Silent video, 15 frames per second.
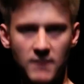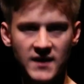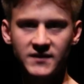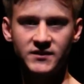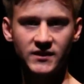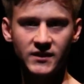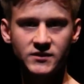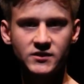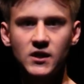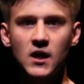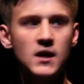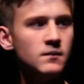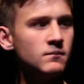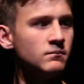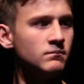my deeds
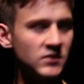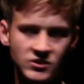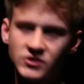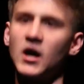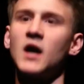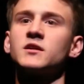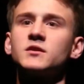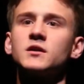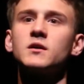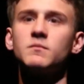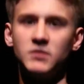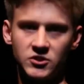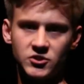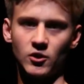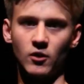must not
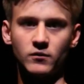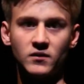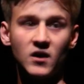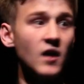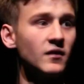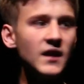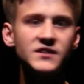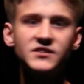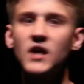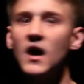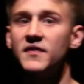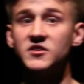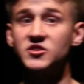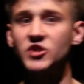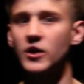be shown, unless
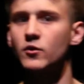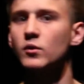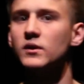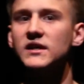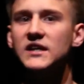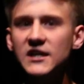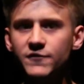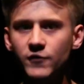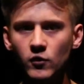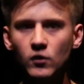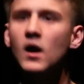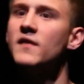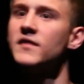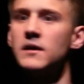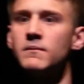this general
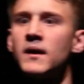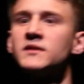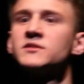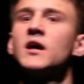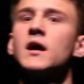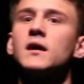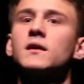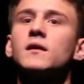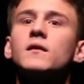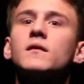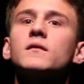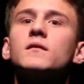evil they maintain.